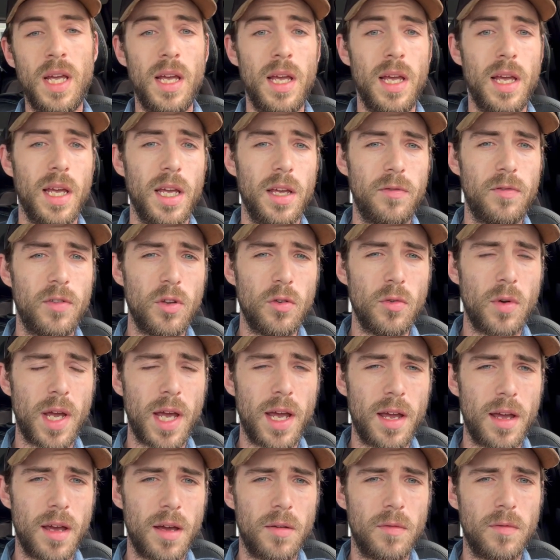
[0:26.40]
If you
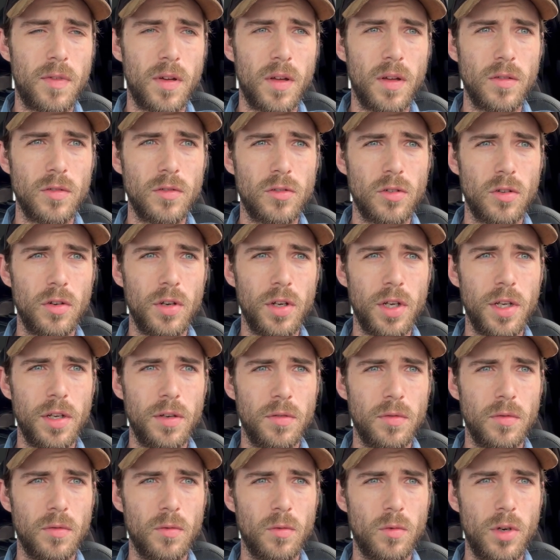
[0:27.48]
have
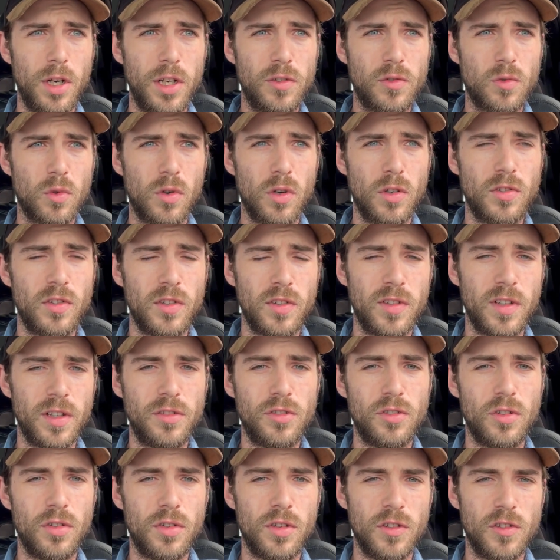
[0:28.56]
certain resources at
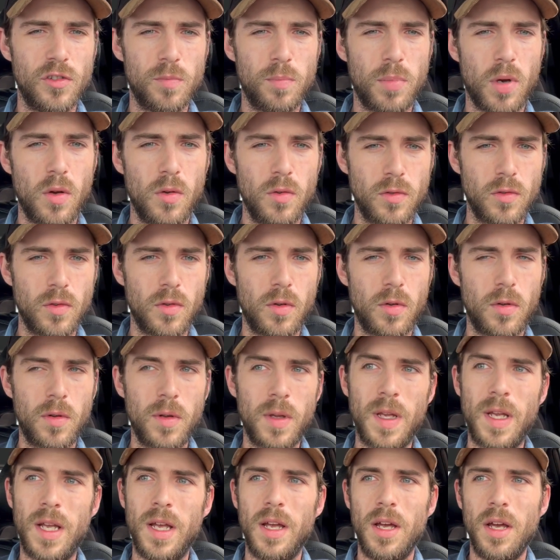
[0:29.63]
your disposal,
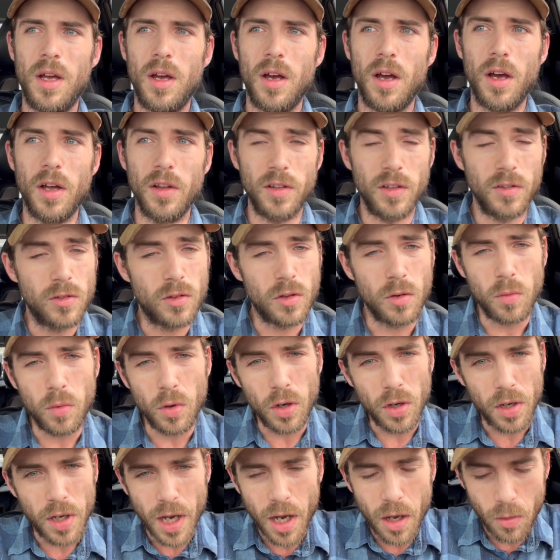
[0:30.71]
this could
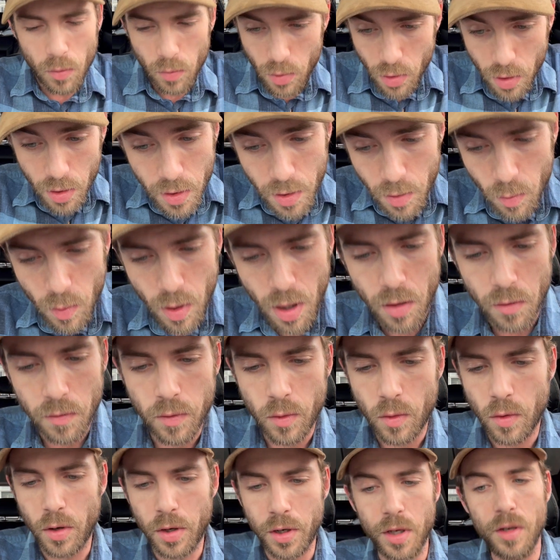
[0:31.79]
work out really well
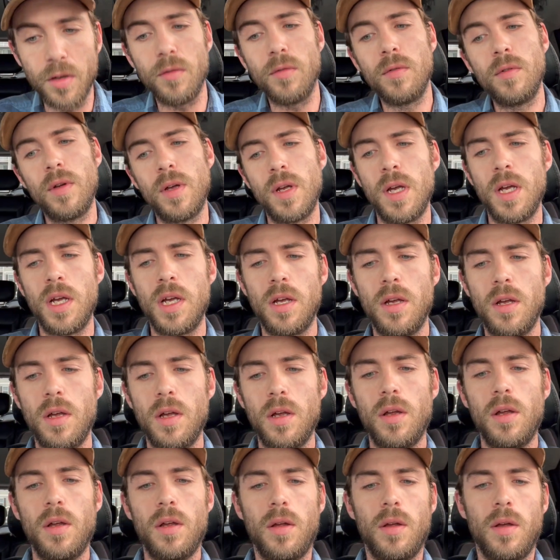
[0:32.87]
for you.
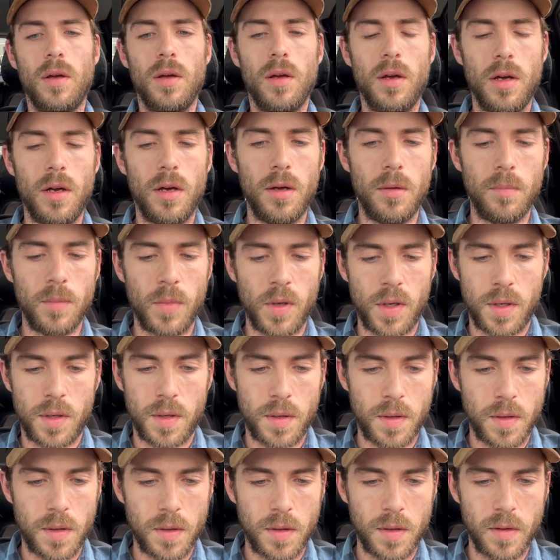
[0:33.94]

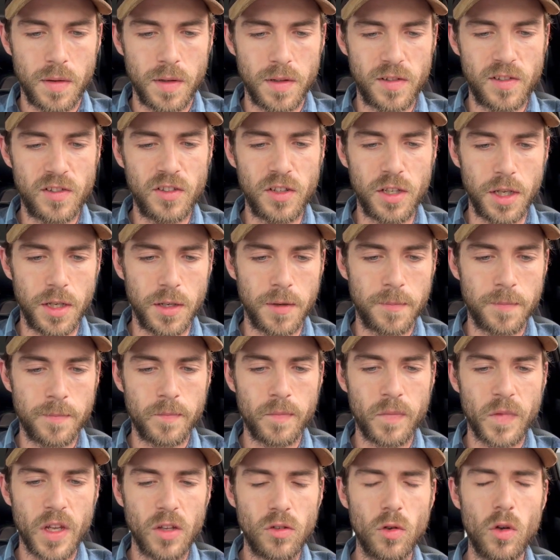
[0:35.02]
Let's see.
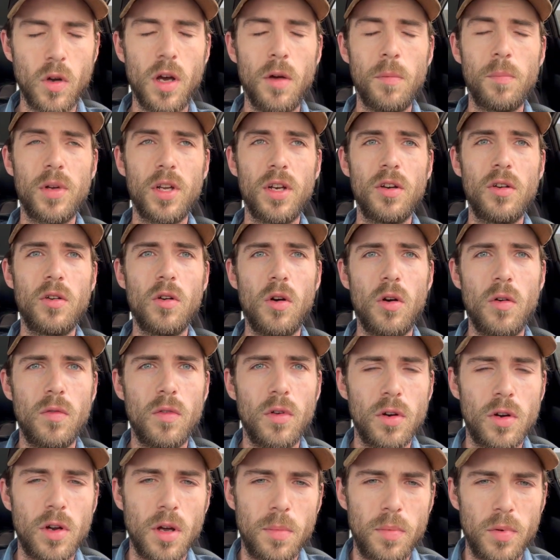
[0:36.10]
So I'm going to go over
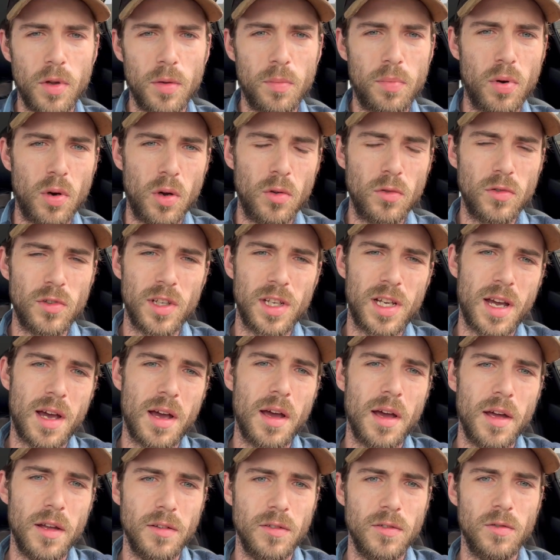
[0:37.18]
a couple of pros and
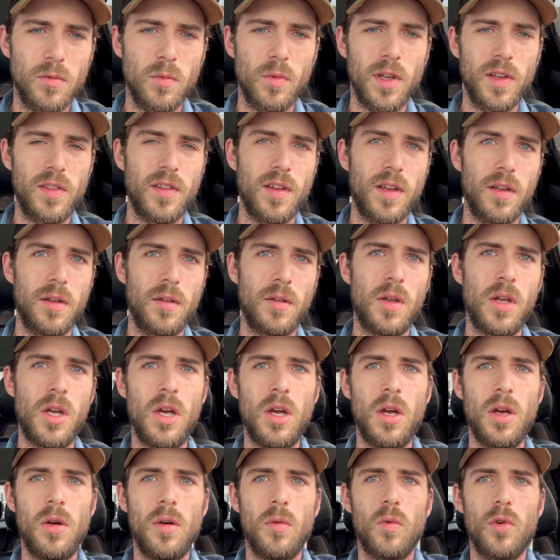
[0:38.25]
cons with it.
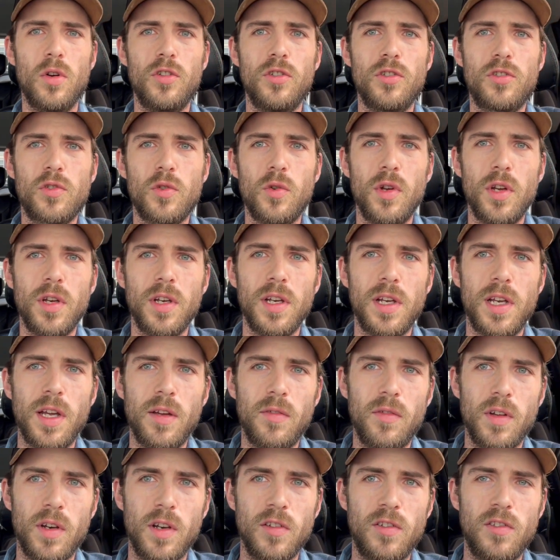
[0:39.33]
We're just going to give
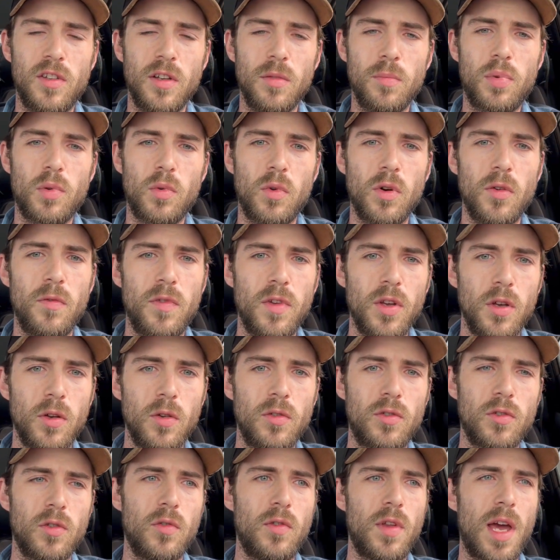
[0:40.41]
it a simple review
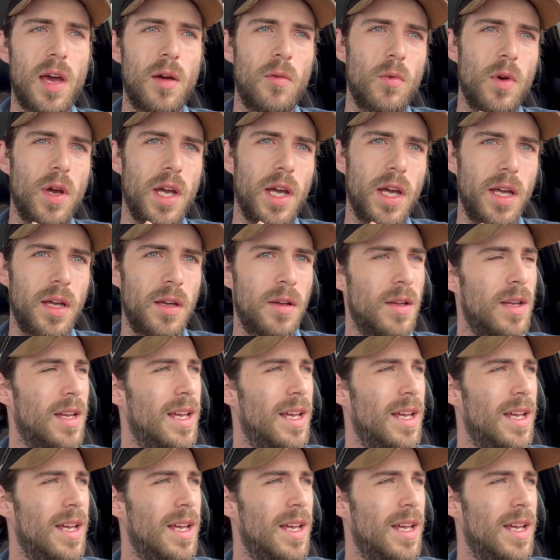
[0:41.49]
so that way,